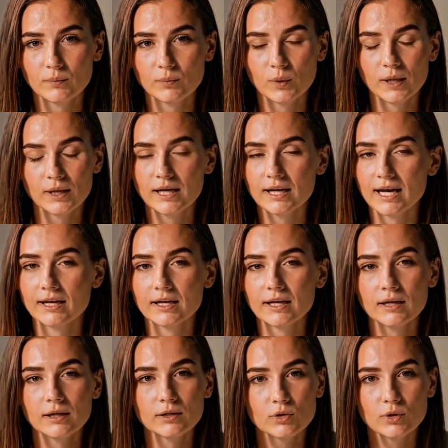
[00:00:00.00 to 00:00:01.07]
When
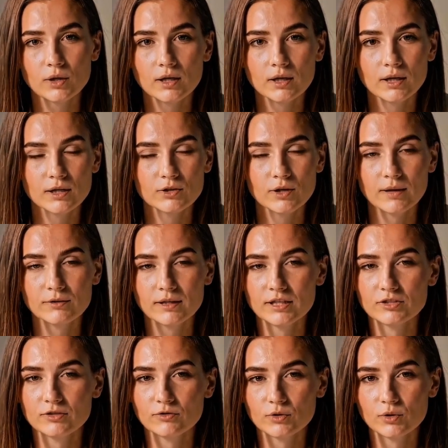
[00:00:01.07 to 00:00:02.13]
connected, your internet traffic
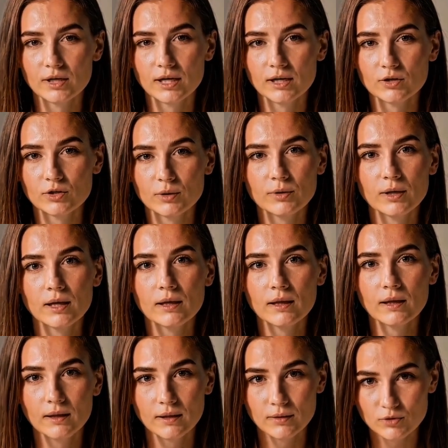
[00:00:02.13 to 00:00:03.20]
is fully
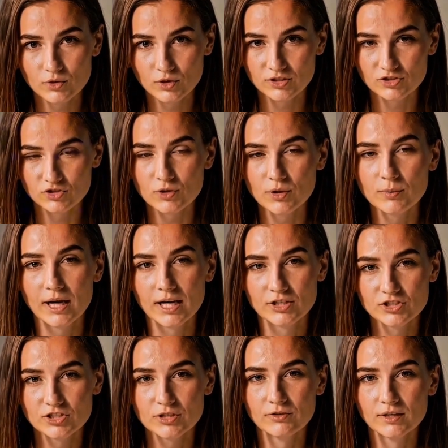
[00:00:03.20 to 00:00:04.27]
encrypted. You can stream
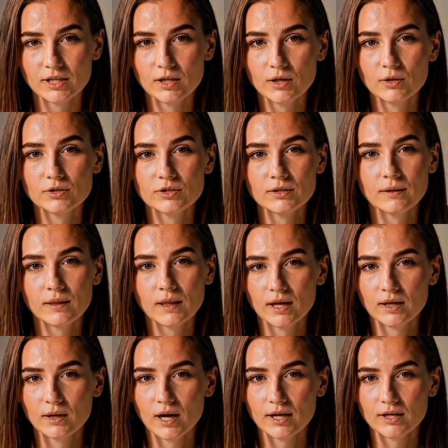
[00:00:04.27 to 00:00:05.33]
HD videos,
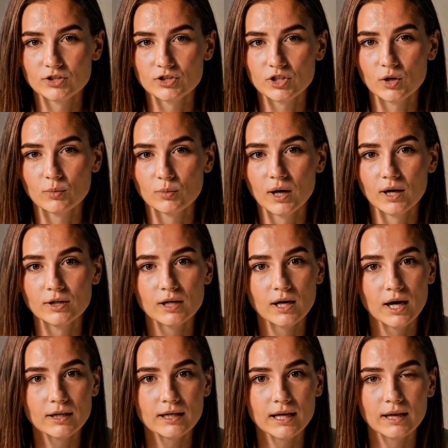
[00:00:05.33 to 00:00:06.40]
unlock geo blocked
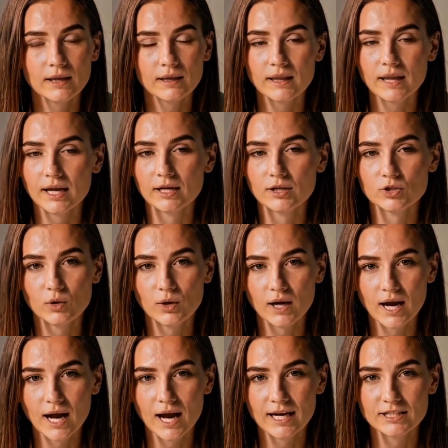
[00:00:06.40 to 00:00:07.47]
content, and enjoy
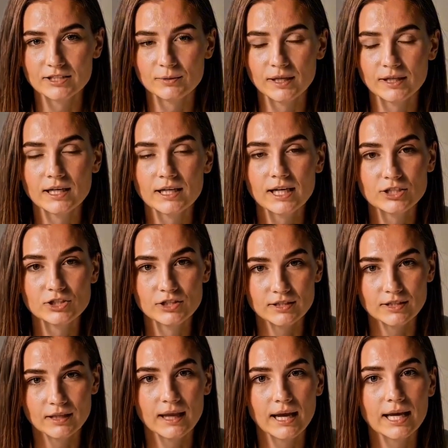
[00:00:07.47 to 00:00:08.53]
high speed
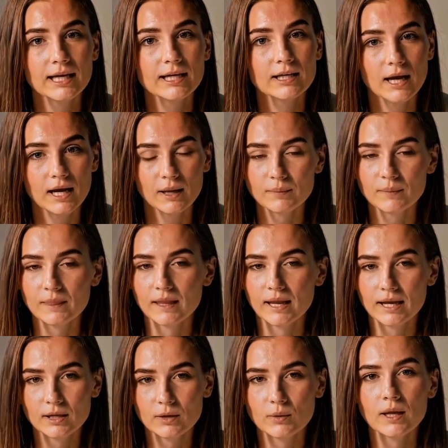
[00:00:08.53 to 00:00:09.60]
connections anytime,
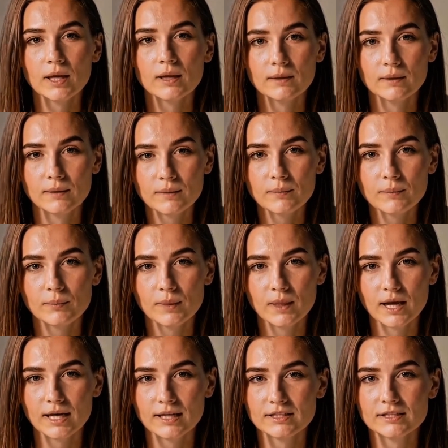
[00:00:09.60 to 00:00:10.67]
anywhere.
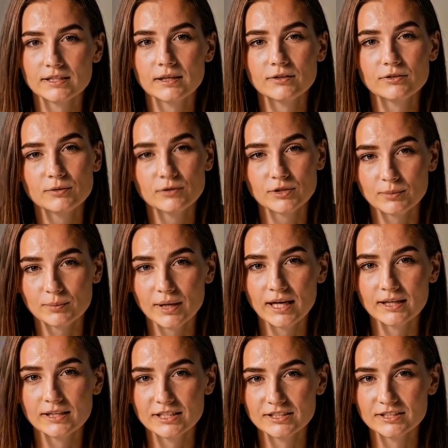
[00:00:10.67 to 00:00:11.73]
Plus, if the
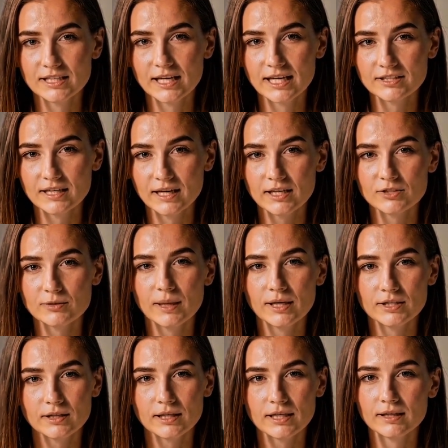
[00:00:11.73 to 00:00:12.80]
VPN disconnects
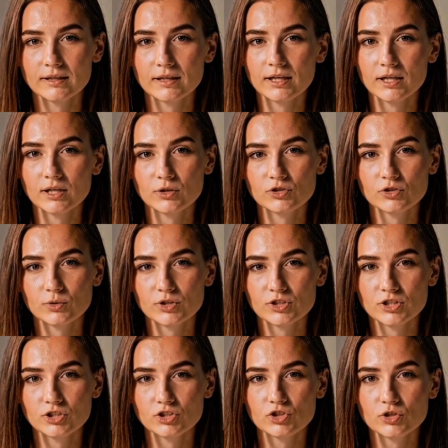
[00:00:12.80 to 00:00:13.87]
unexpectedly, the kill
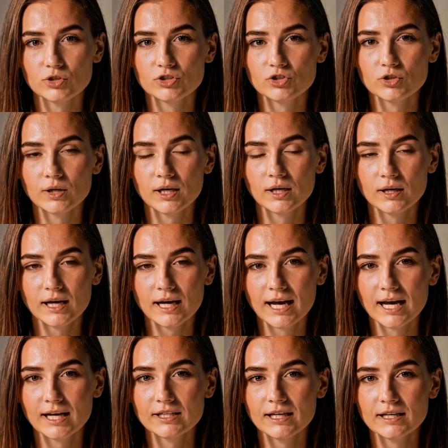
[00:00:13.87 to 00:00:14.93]
switch ensures your internet
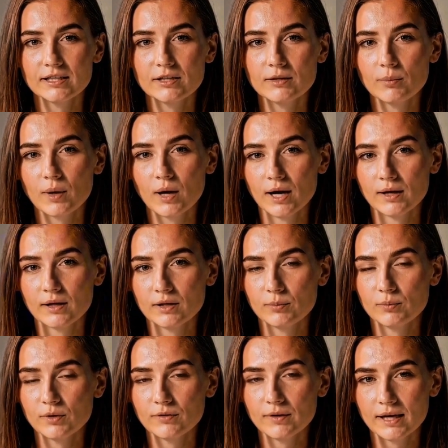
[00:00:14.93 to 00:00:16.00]
access is blocked to
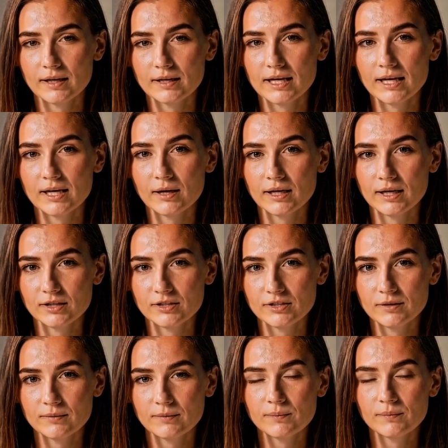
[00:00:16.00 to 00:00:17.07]
prevent data leaks.